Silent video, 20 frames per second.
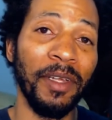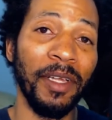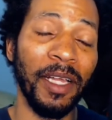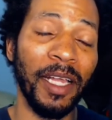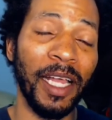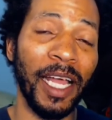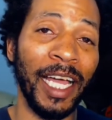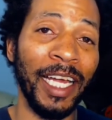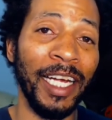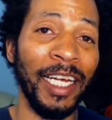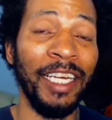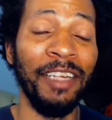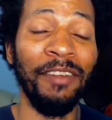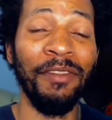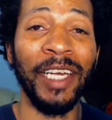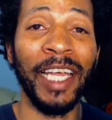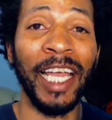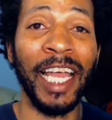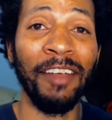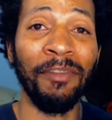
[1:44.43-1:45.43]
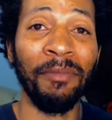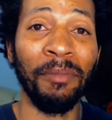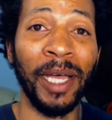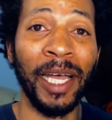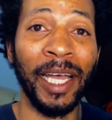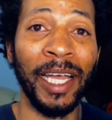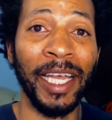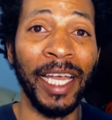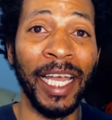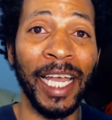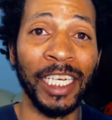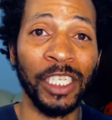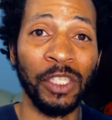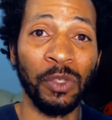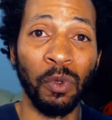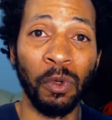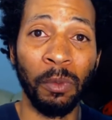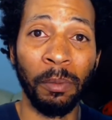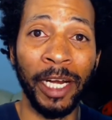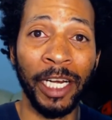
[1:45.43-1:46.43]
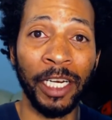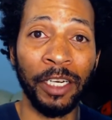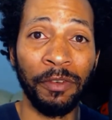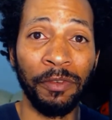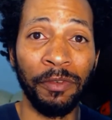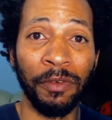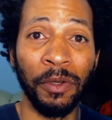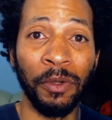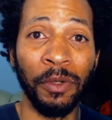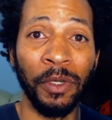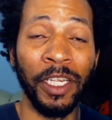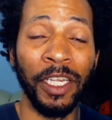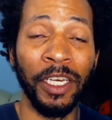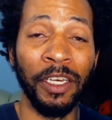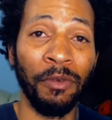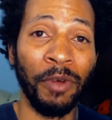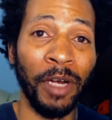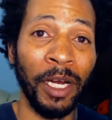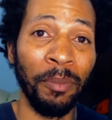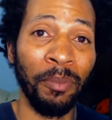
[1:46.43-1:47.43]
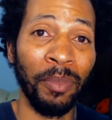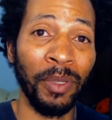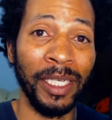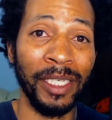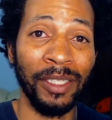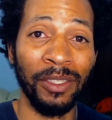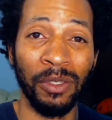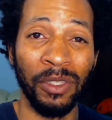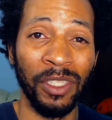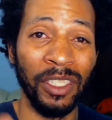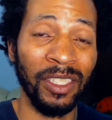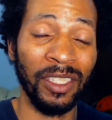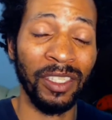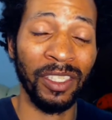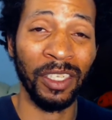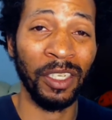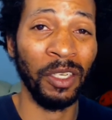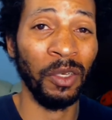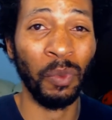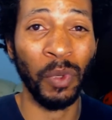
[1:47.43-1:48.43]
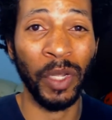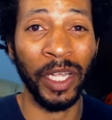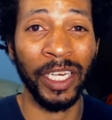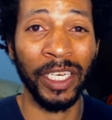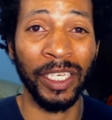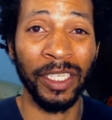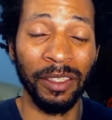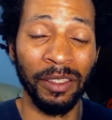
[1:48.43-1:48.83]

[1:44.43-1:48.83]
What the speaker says: I didn't even have my actual microphone in the right place, so this is a good way to